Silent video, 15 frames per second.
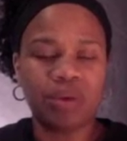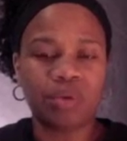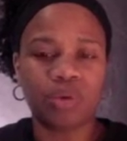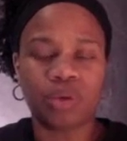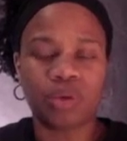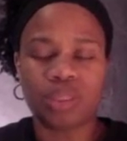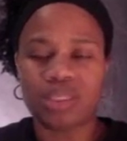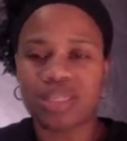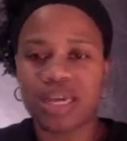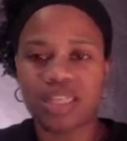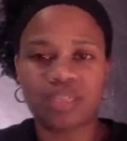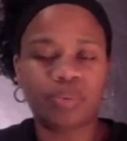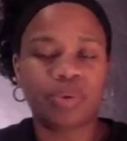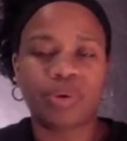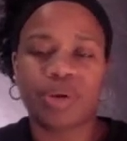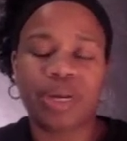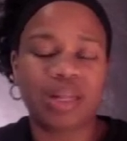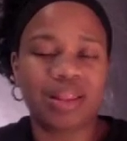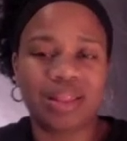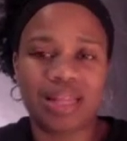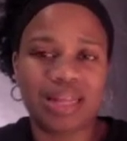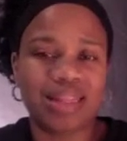or the tech support or
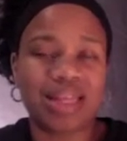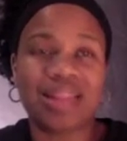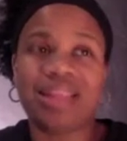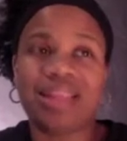anything like that.